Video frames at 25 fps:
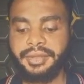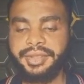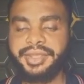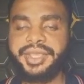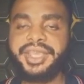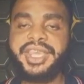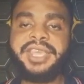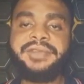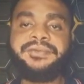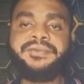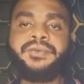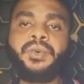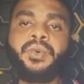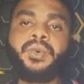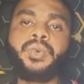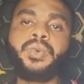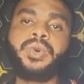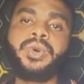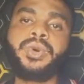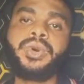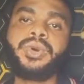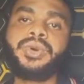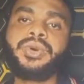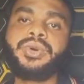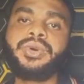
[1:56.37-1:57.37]
If
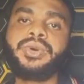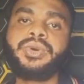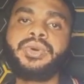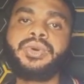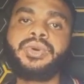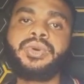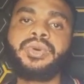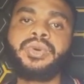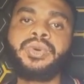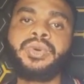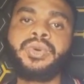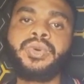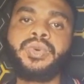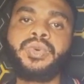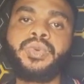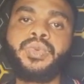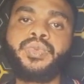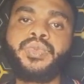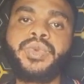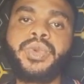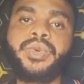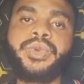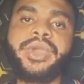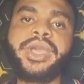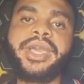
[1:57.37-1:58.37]

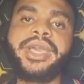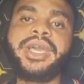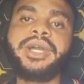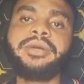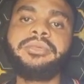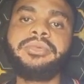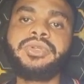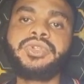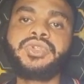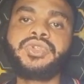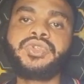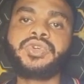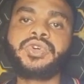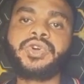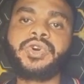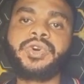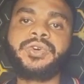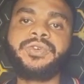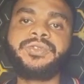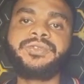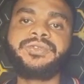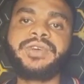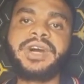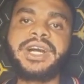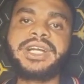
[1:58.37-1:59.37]
we were able to
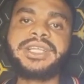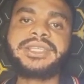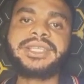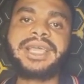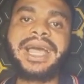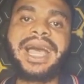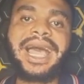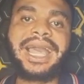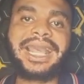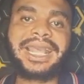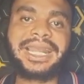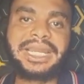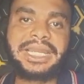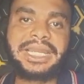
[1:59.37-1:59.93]
convert at